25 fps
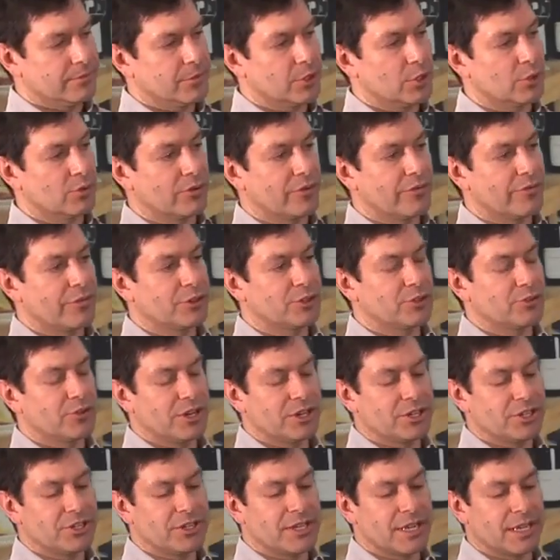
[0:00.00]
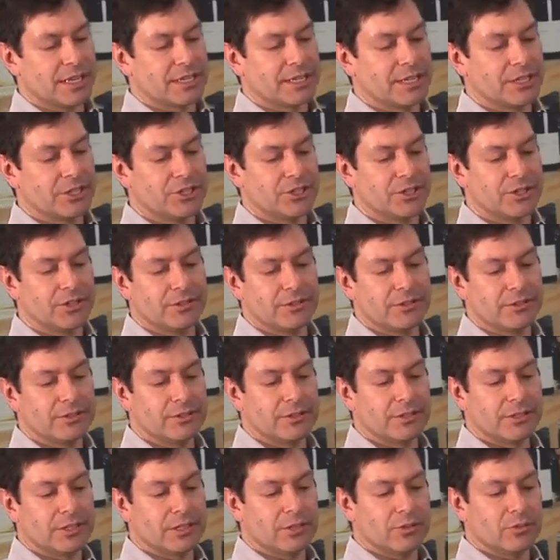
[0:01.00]
your refrigeration technician
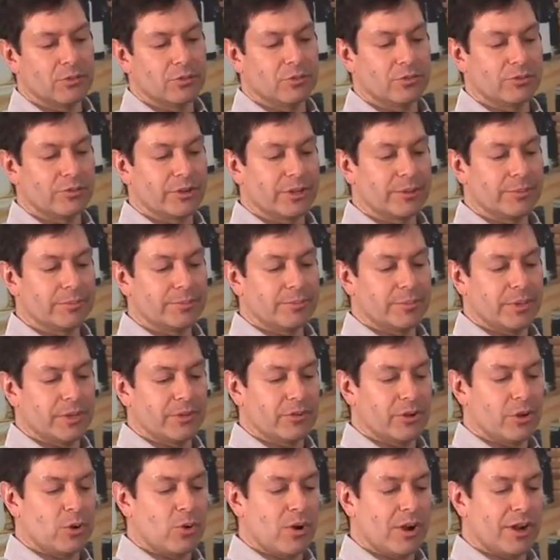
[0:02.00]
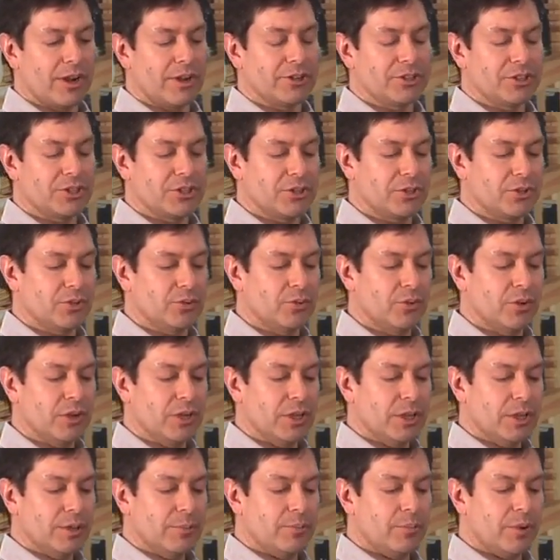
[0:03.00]
will be required to
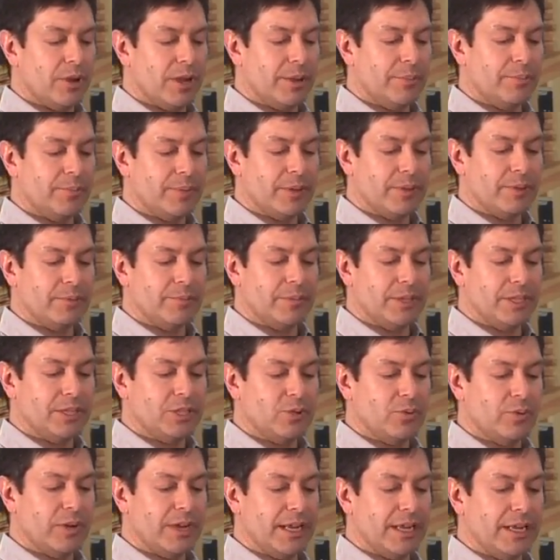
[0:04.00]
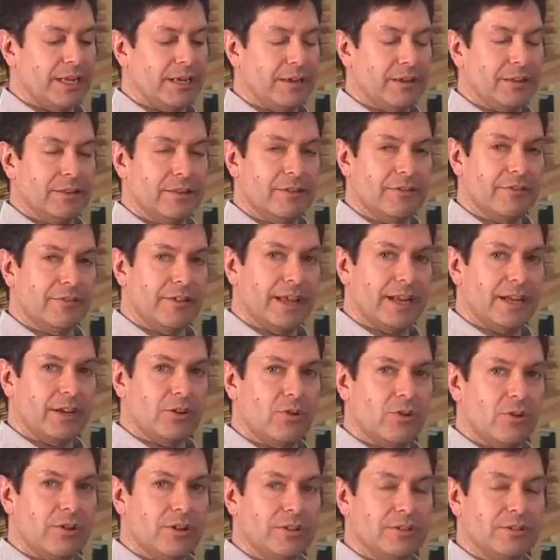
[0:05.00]
pipe between the fan
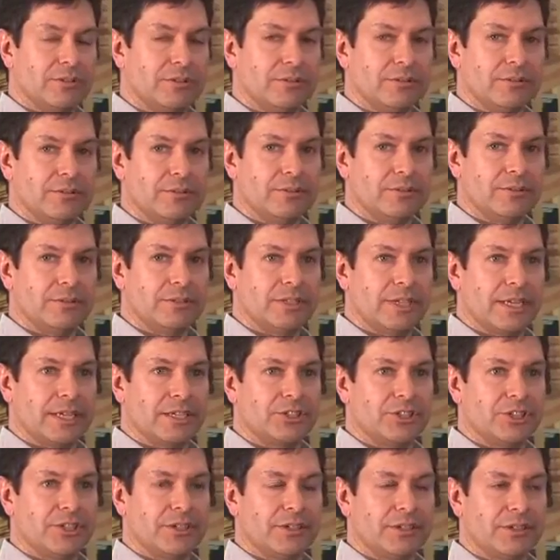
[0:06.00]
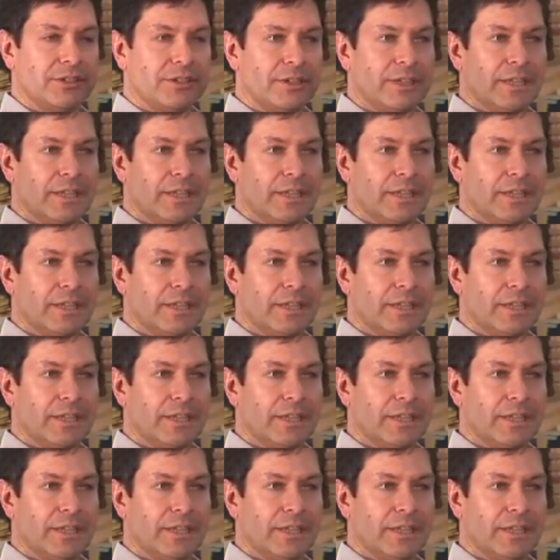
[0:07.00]
coil section